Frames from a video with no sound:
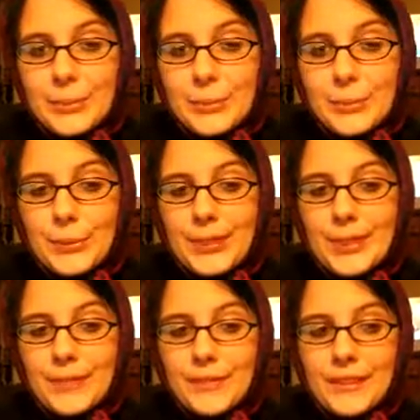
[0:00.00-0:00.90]
can't
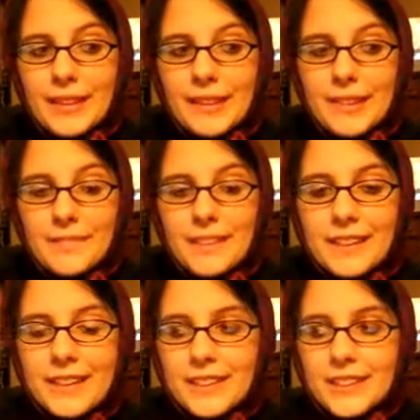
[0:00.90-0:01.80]
really think of anything
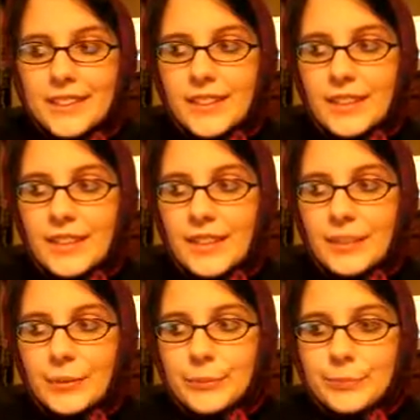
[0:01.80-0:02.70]
else right now.
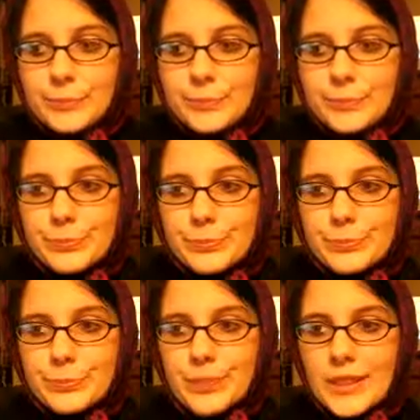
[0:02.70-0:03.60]

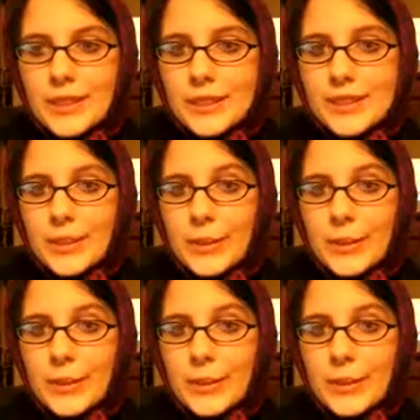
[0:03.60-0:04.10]
So,